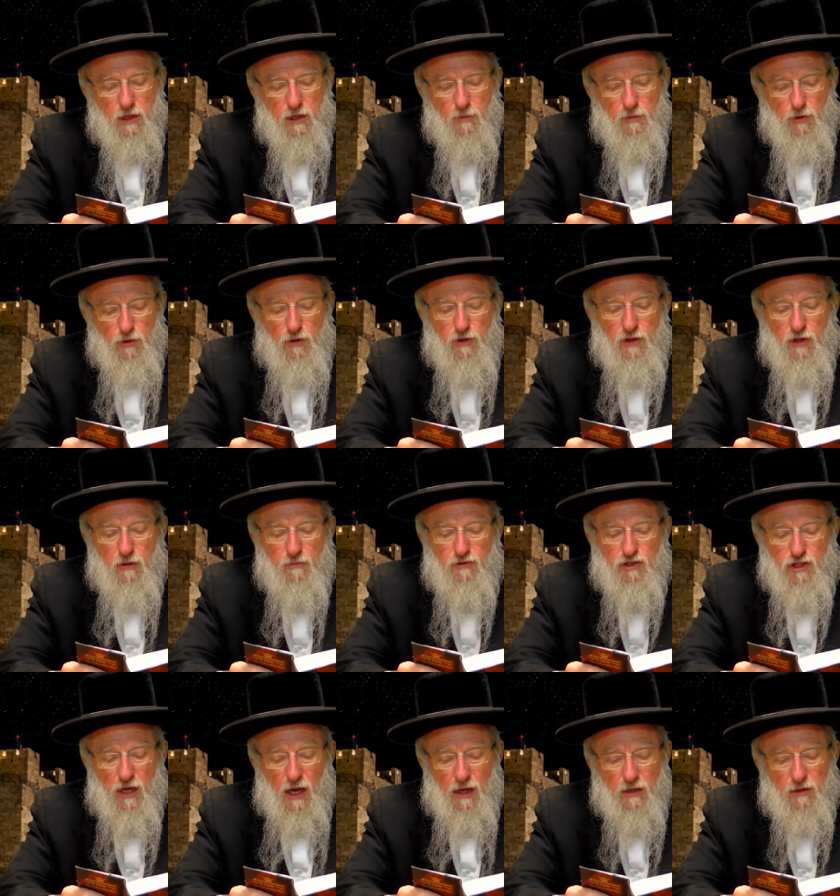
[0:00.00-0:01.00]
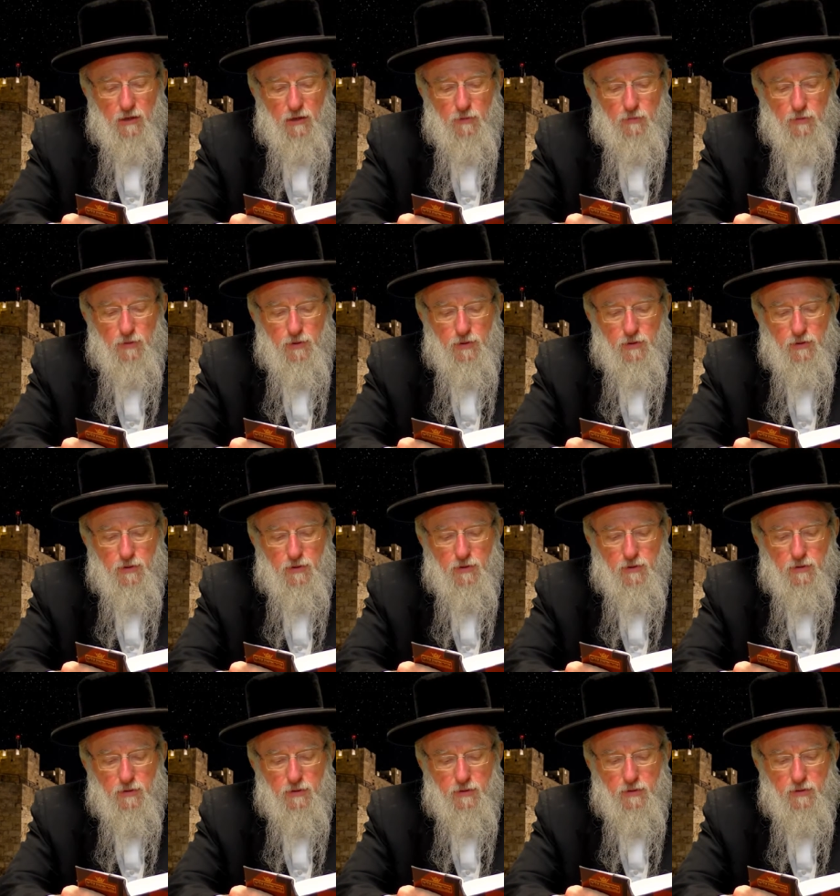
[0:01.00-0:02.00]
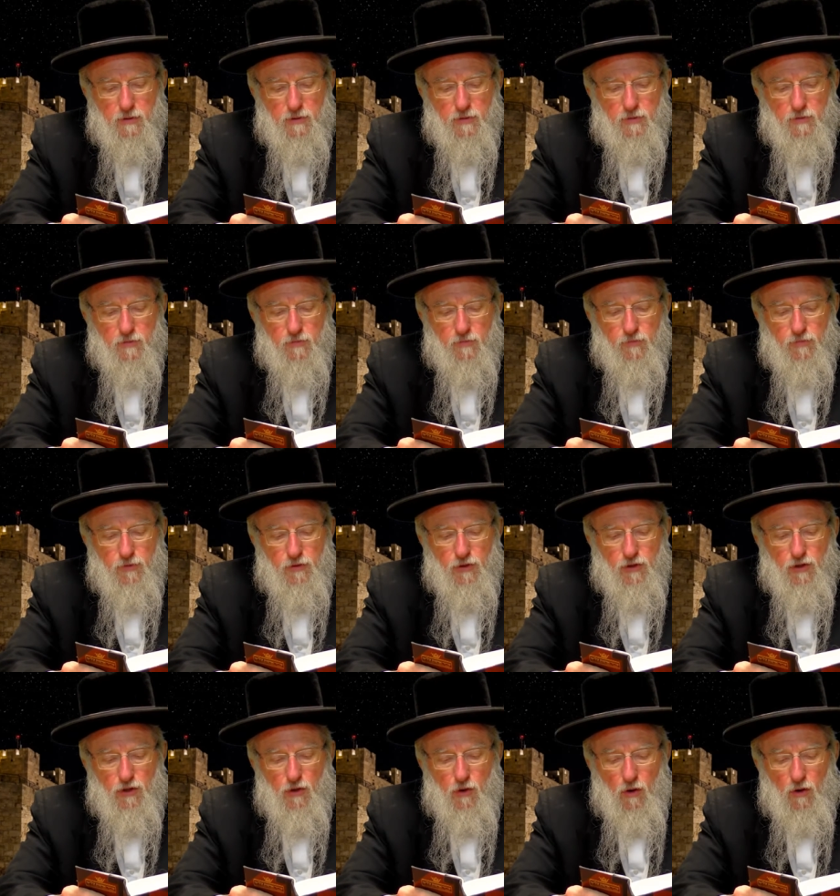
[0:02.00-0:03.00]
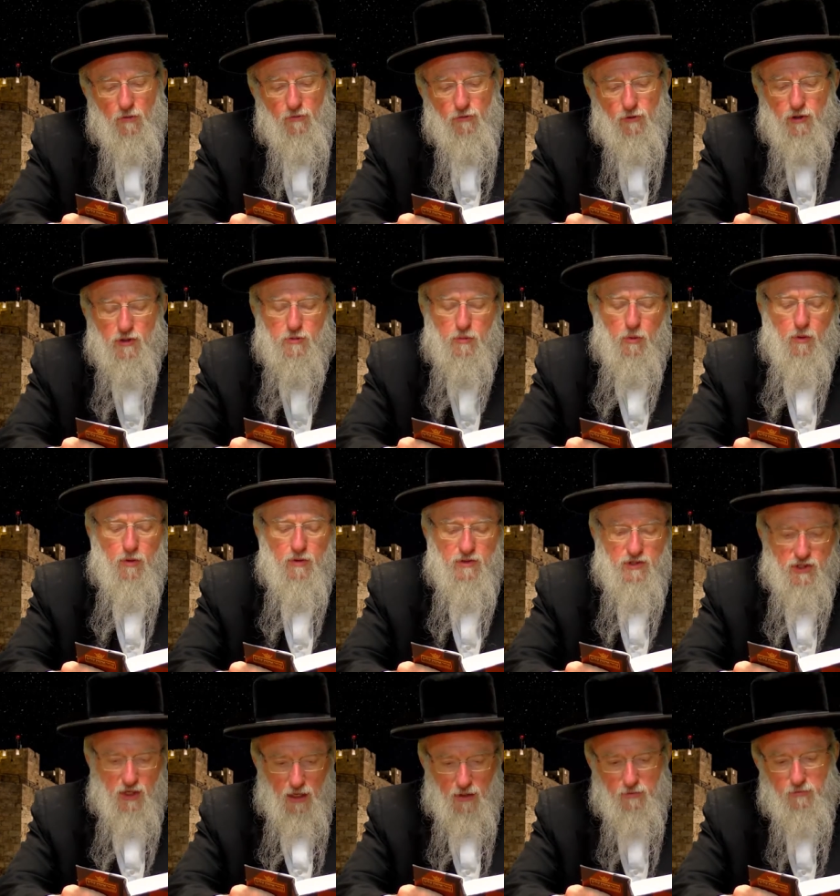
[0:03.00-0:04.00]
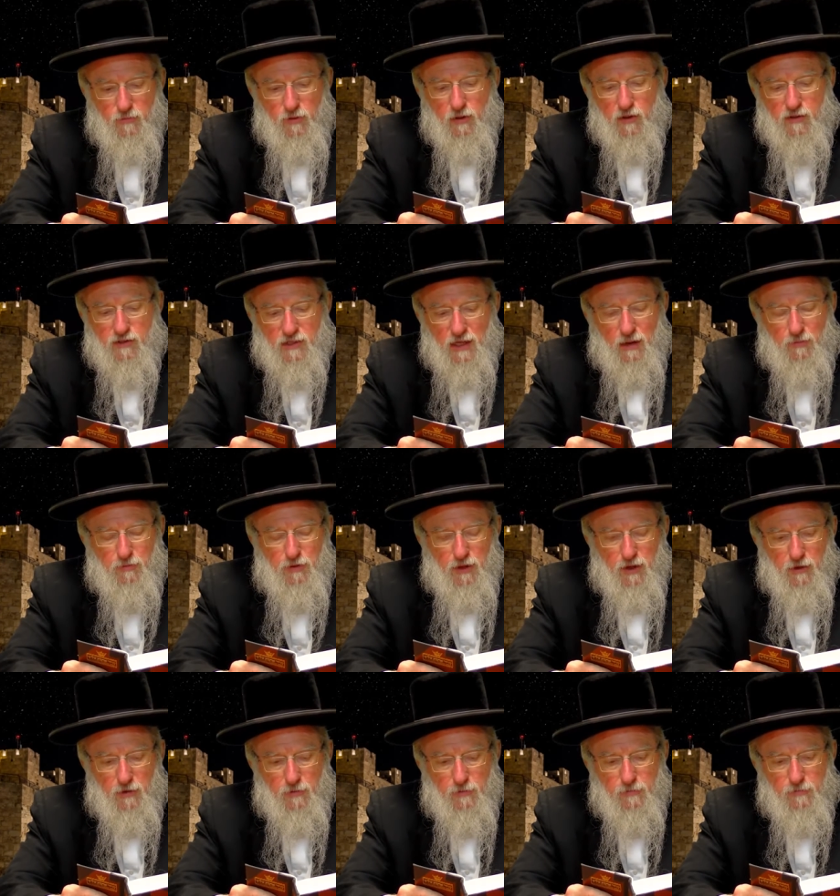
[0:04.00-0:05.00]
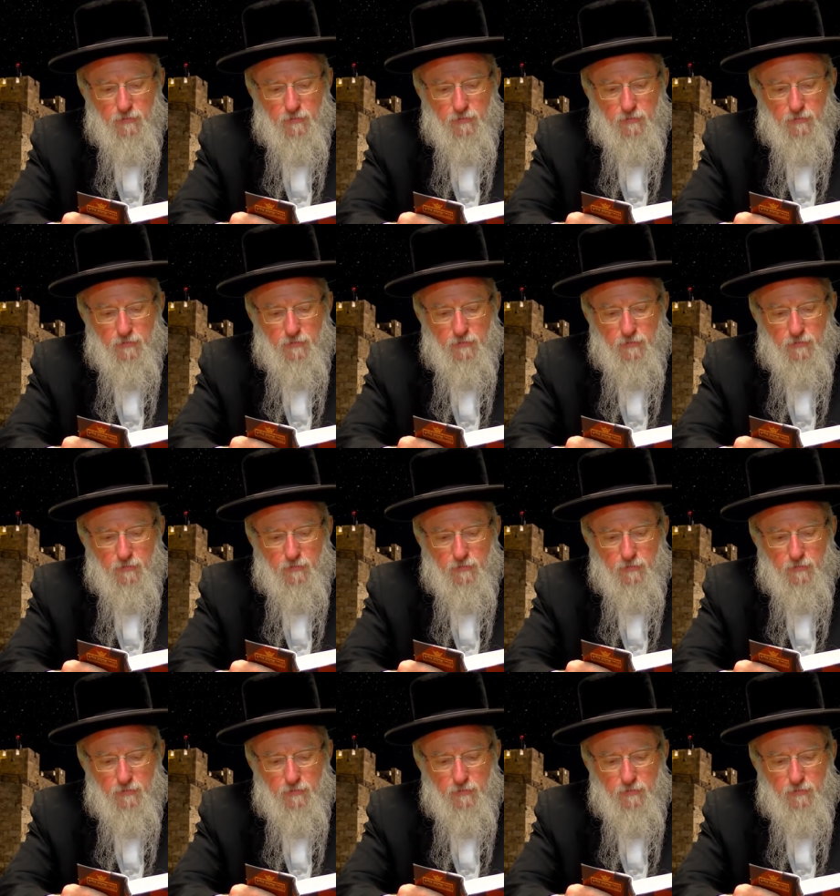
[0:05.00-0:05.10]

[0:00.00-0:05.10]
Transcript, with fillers: community of Jacob, your firstborn son. You can stop there.